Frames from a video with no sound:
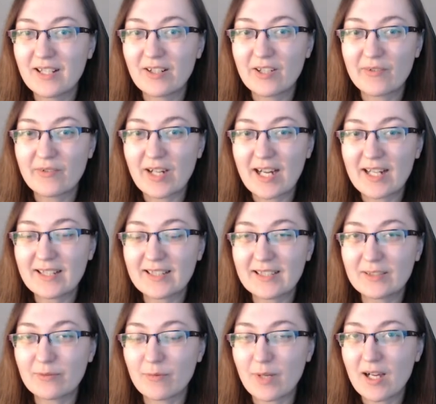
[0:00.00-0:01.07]
Right? Like,
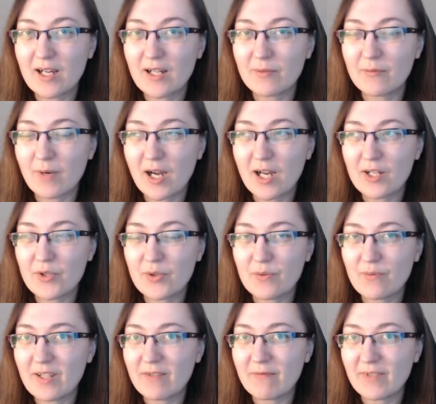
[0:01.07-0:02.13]
why should
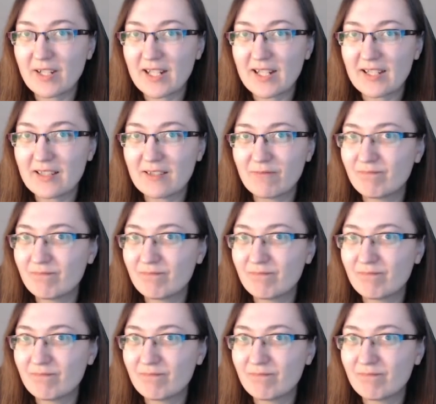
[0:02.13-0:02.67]
we fight?